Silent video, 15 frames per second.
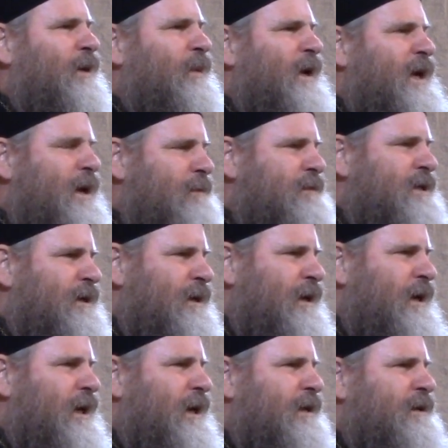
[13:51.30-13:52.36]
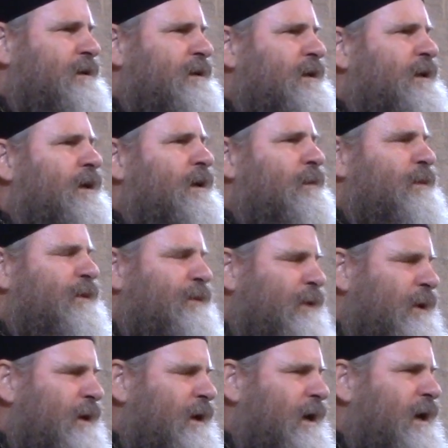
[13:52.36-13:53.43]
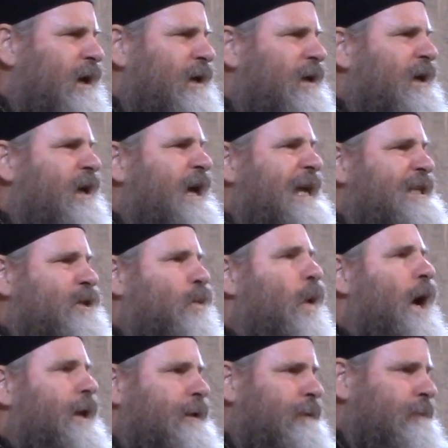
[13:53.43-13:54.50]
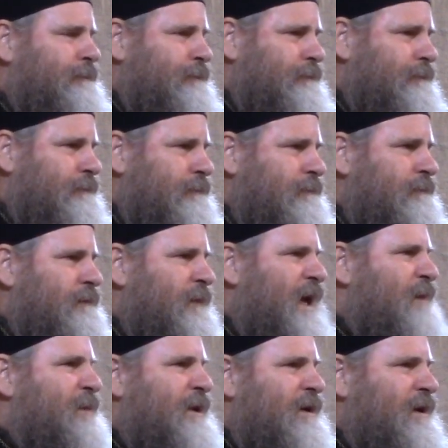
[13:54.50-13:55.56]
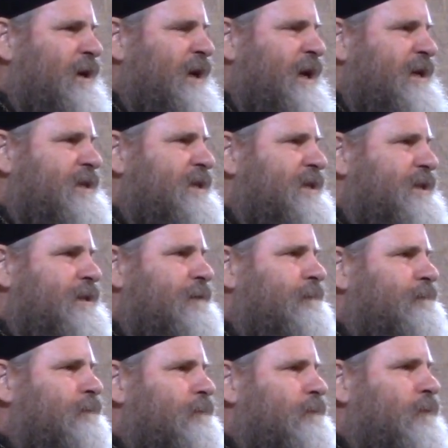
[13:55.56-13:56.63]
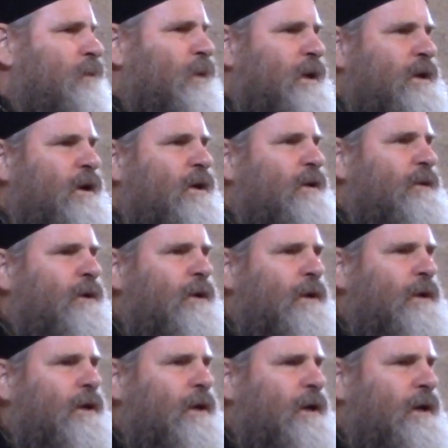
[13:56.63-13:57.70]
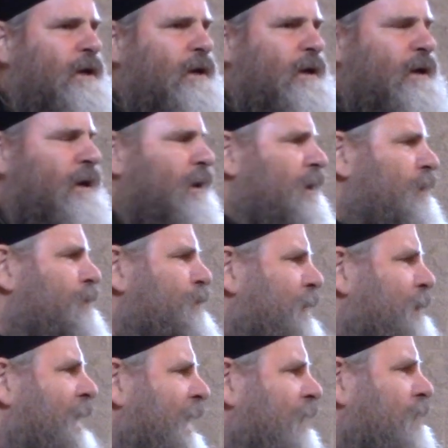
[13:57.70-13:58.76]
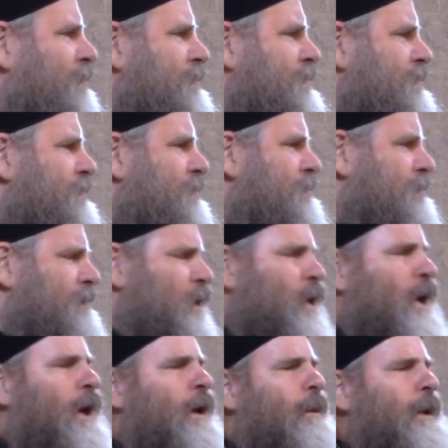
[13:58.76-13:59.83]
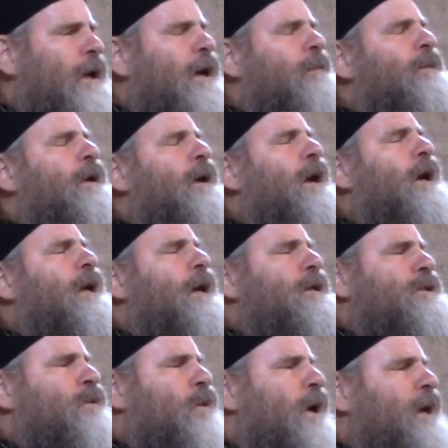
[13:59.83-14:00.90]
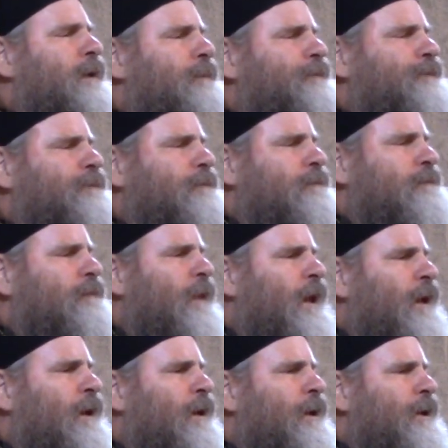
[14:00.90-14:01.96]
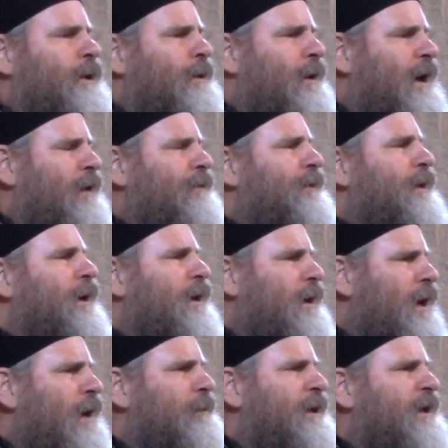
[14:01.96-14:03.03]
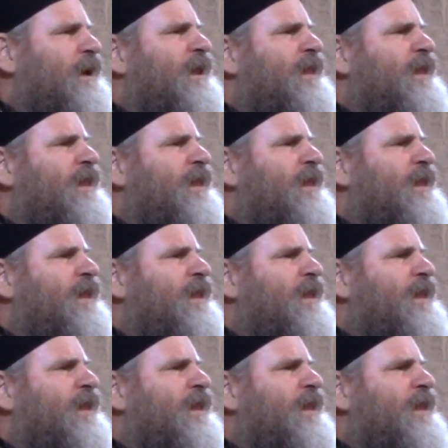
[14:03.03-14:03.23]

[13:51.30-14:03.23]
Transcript: We come to God, before God, as one, not merely as we're called free radicals. We come to God as one to offer a common